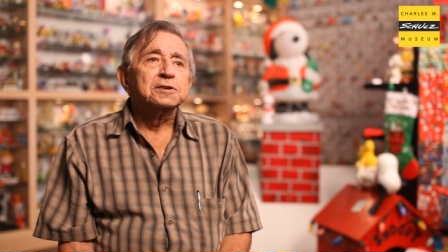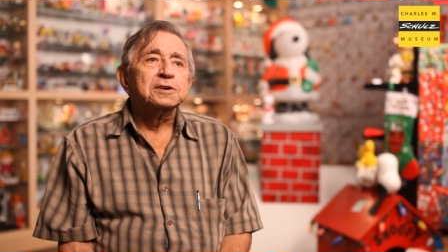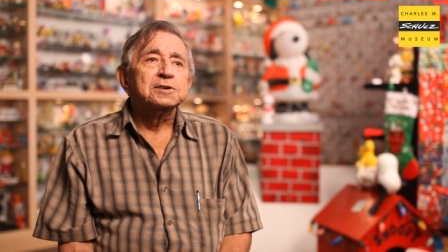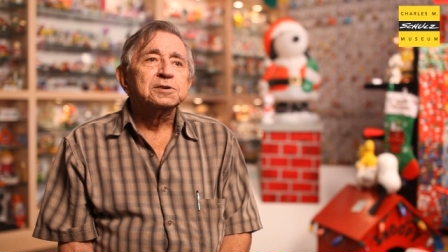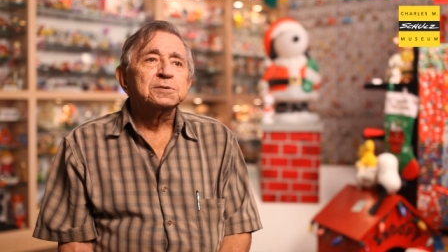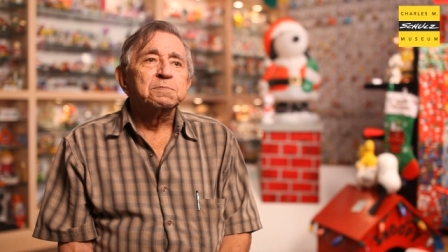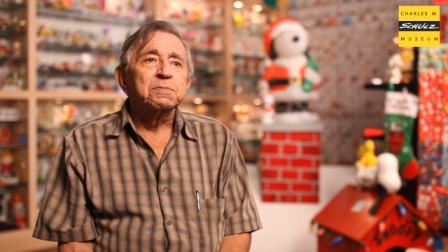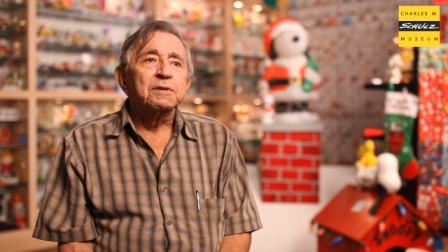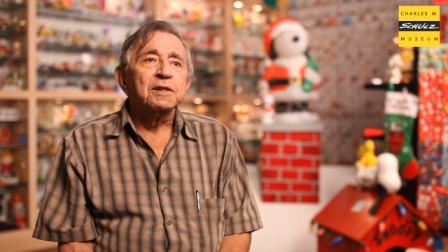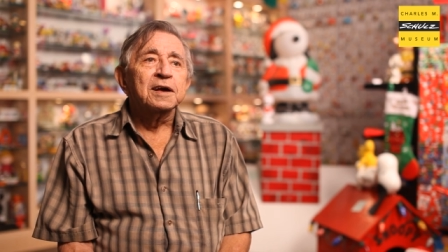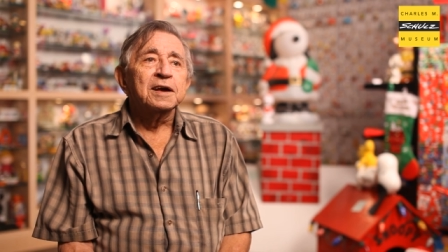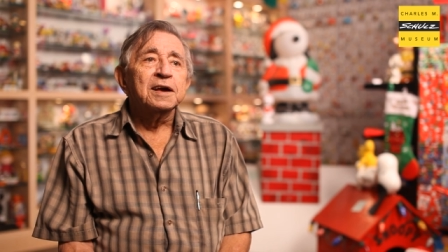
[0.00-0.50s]

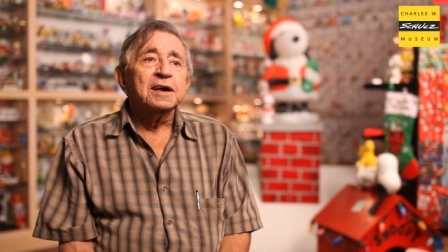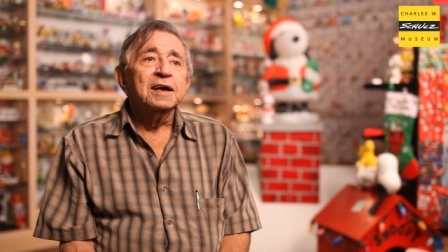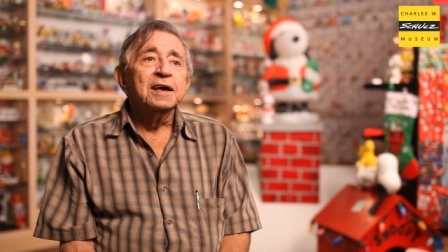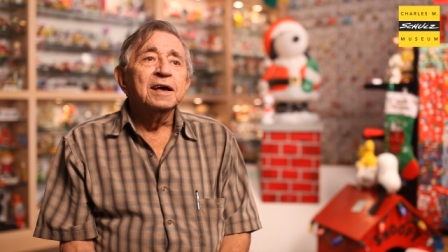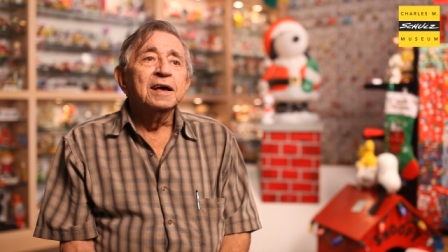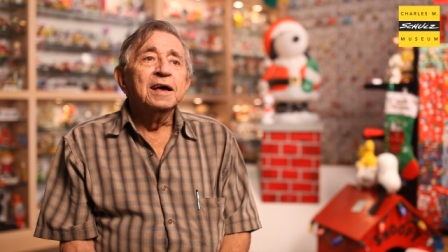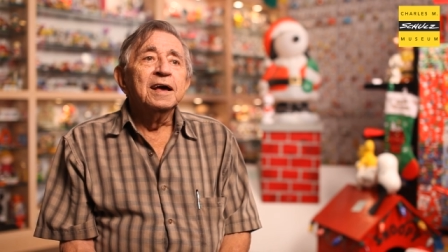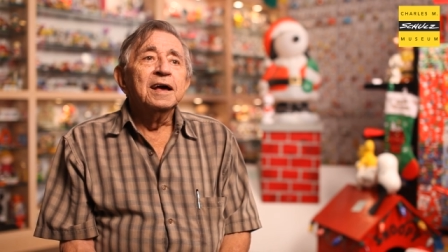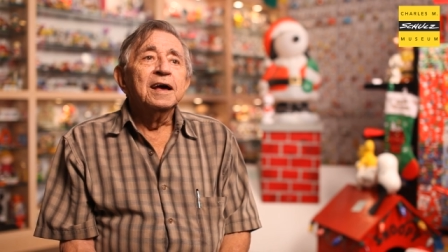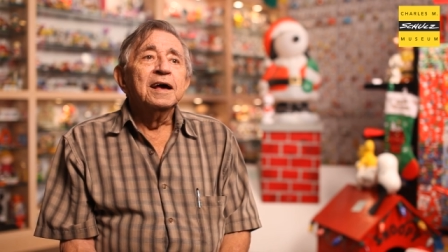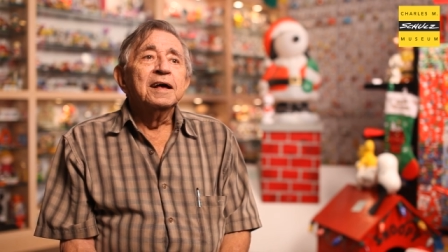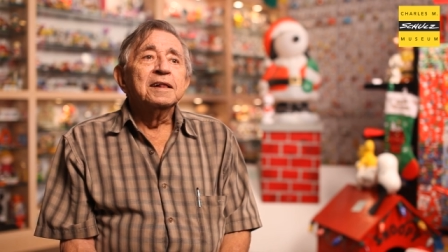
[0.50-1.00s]
display
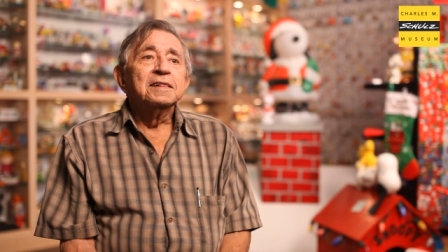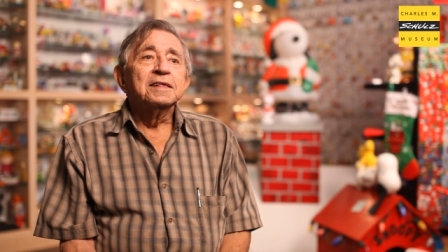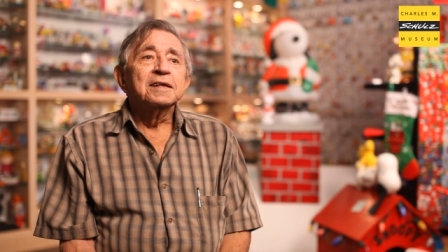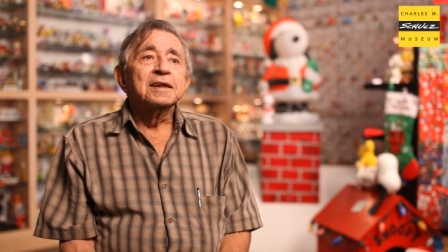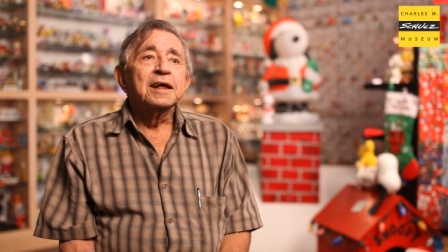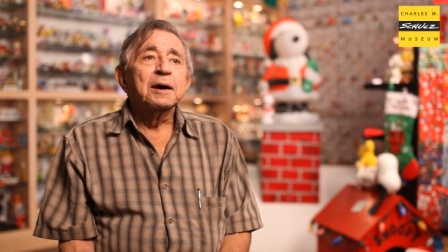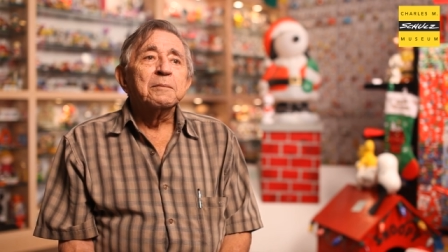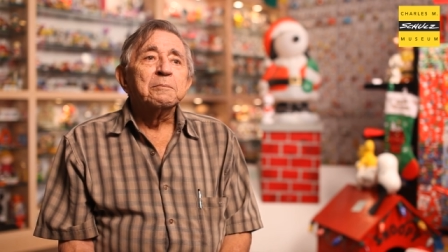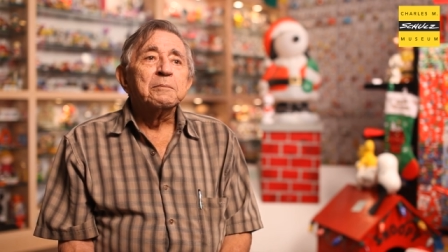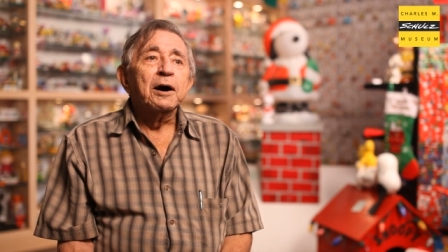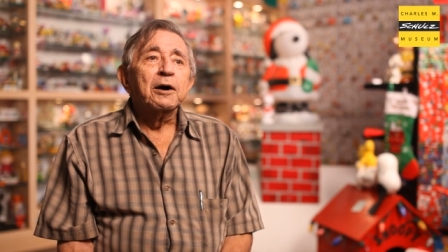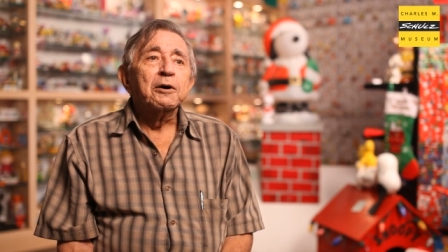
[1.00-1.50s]
that
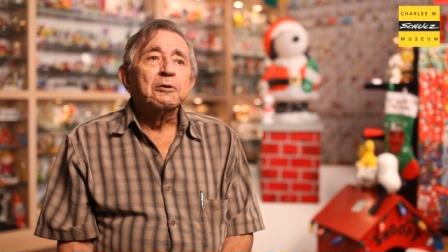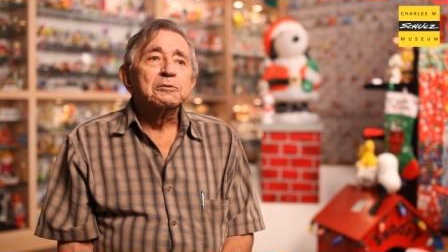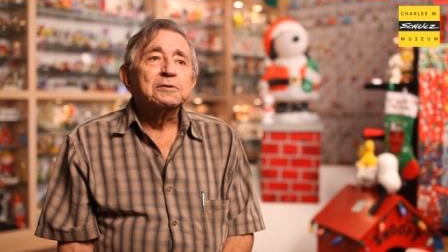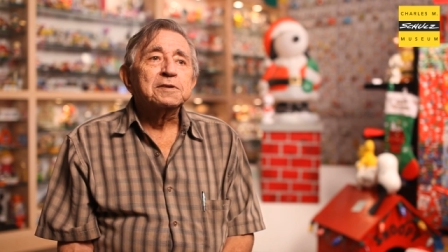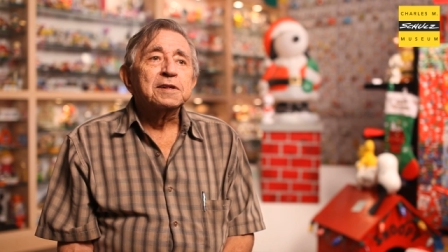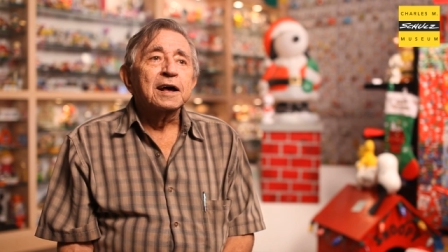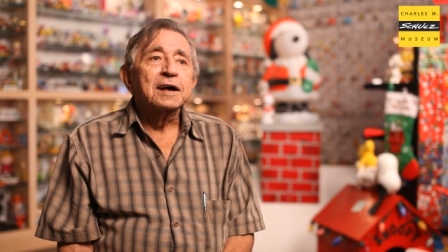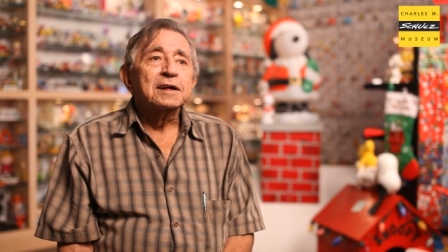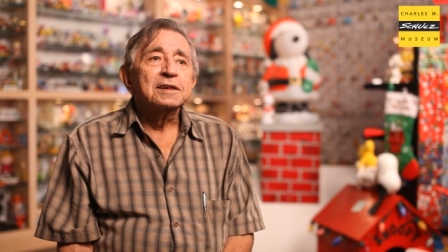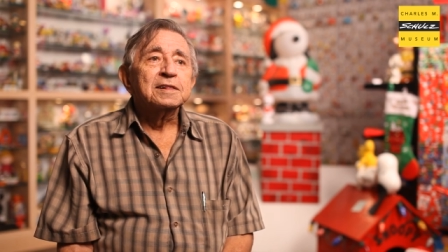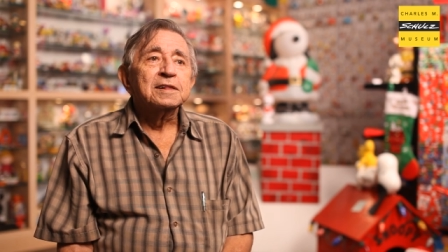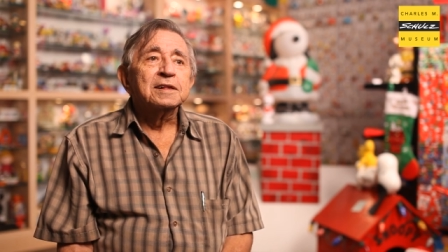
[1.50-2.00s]
I
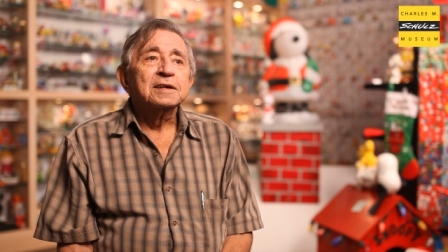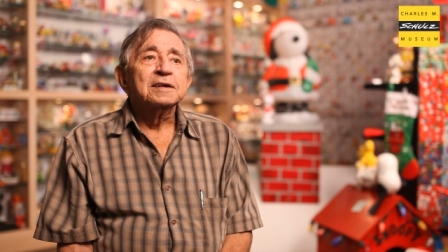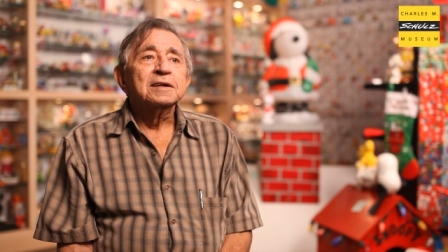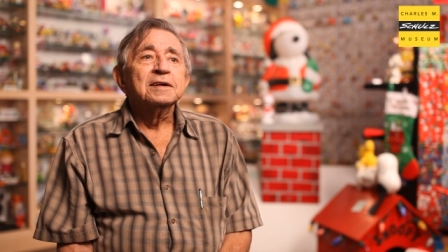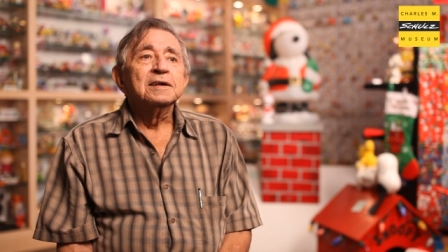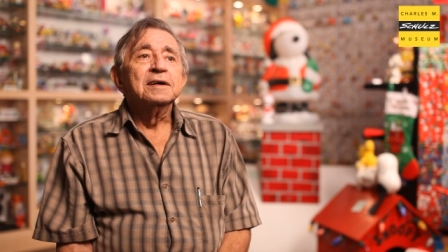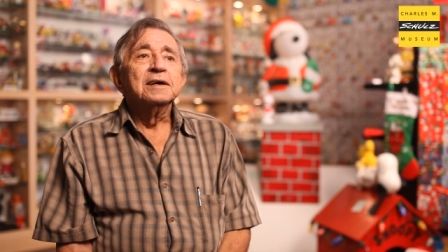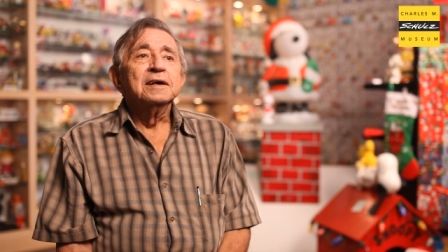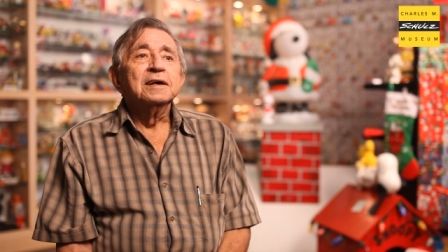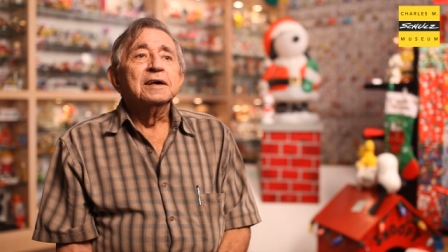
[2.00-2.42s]
mount on the